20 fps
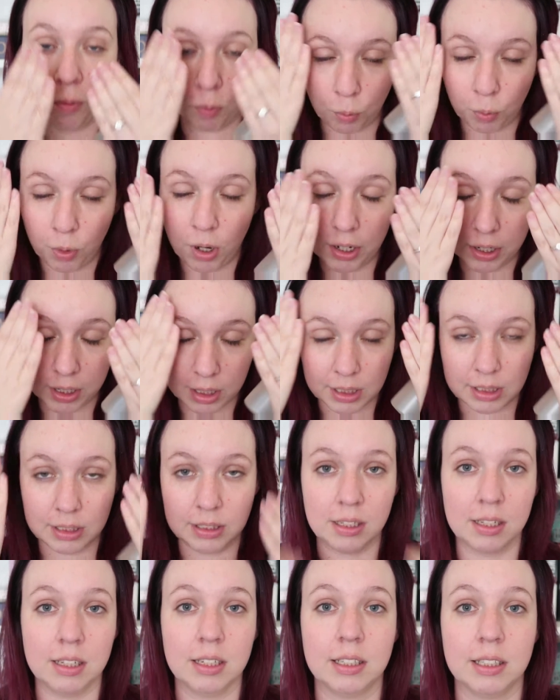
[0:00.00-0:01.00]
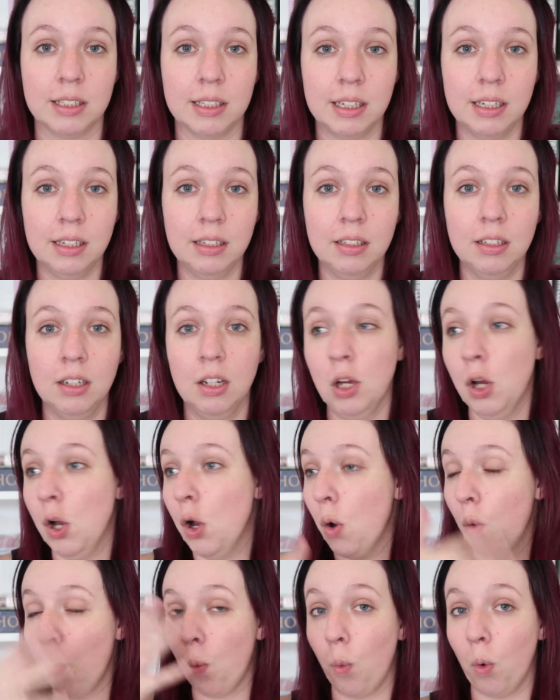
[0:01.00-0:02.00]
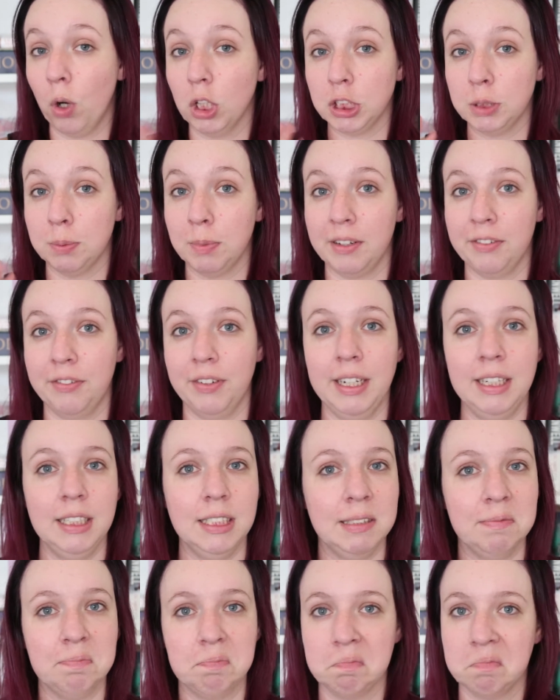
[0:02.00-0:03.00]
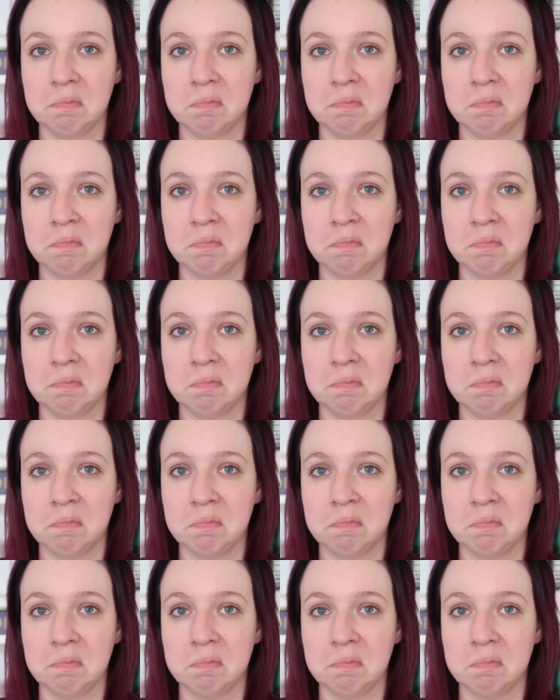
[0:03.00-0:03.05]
Work it into the skin, wash my face,